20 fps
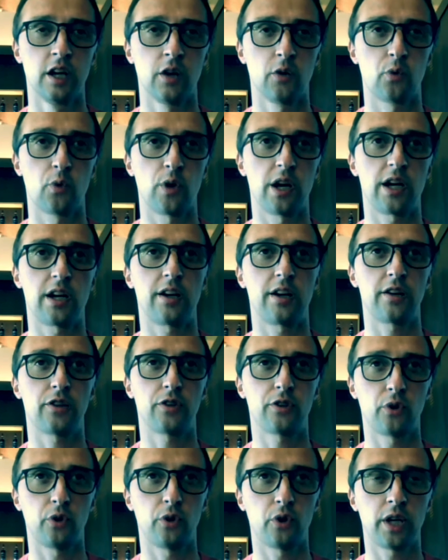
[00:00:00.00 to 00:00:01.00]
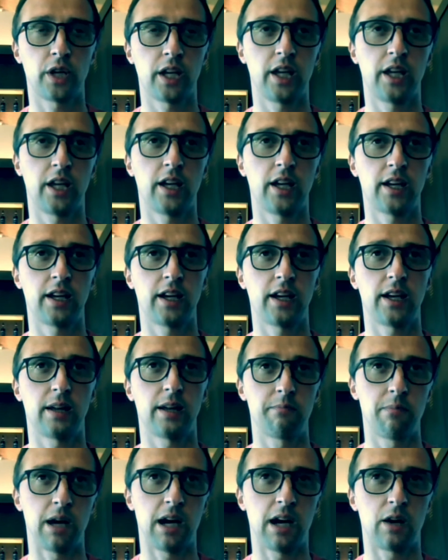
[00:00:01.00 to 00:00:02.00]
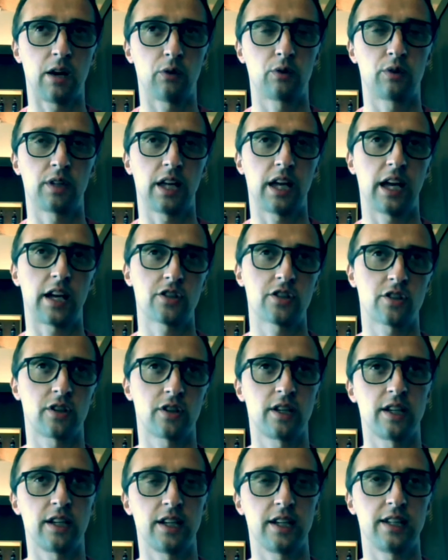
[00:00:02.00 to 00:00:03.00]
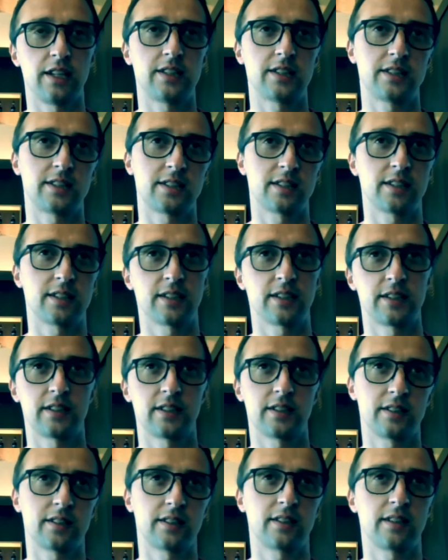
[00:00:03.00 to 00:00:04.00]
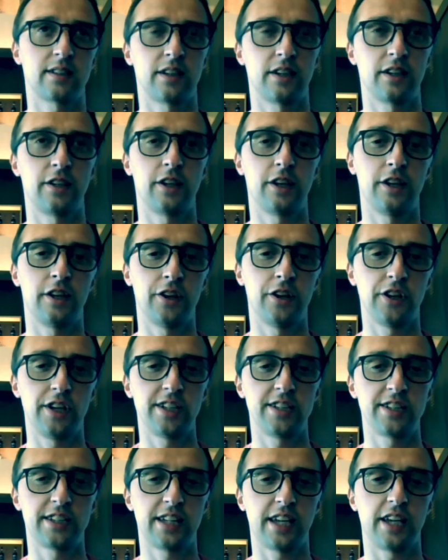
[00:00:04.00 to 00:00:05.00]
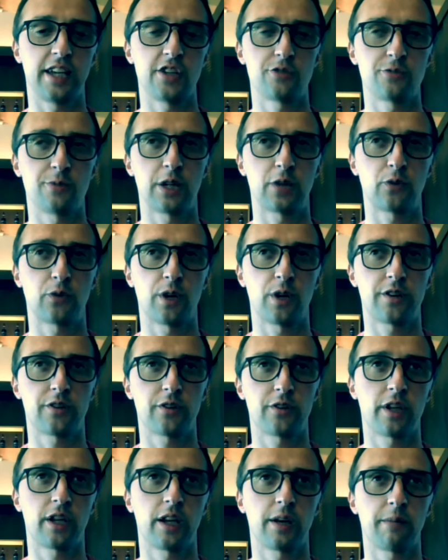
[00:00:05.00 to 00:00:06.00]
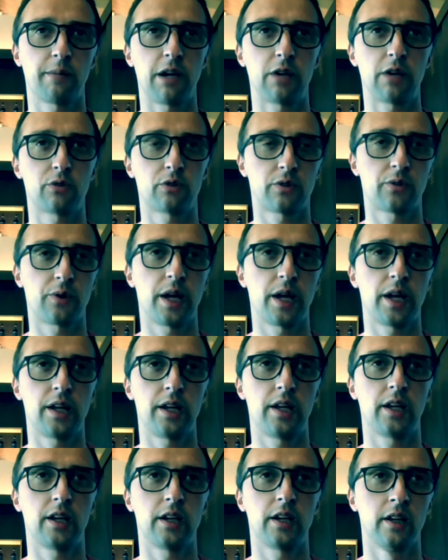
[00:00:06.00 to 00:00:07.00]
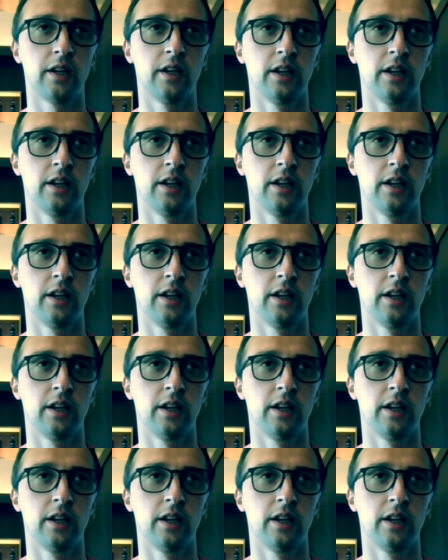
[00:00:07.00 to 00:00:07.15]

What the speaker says: we are talking about, actually it's an early stage, but we are talking about creating